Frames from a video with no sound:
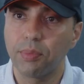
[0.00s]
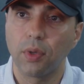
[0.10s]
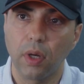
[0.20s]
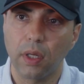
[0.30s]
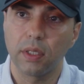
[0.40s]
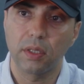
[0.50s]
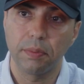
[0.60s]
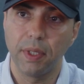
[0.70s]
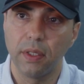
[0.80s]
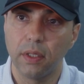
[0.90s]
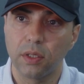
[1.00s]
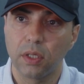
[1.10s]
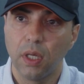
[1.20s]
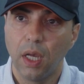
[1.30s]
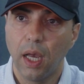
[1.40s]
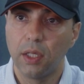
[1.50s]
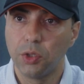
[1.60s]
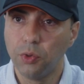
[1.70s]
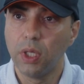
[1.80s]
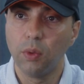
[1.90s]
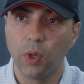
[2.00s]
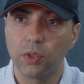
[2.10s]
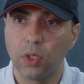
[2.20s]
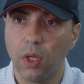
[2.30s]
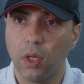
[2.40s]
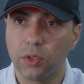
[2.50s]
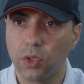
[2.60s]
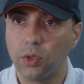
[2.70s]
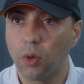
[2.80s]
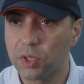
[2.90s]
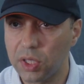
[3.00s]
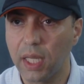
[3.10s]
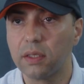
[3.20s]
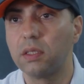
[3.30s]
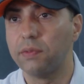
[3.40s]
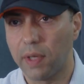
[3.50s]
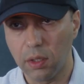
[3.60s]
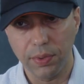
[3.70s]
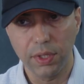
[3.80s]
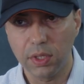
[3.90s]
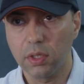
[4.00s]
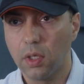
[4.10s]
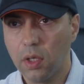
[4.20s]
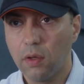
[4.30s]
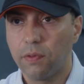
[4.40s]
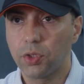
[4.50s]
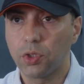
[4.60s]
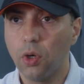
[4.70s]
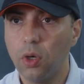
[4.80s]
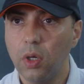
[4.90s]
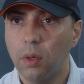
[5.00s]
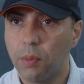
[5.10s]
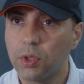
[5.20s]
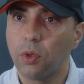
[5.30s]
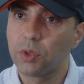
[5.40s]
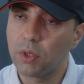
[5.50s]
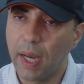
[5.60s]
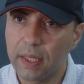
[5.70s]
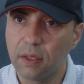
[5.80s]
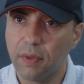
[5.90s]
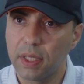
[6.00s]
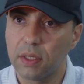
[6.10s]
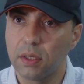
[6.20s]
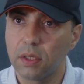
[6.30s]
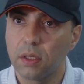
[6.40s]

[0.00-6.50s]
product experience, and you really want to learn. So you are scent developers for sure, but you're also activators.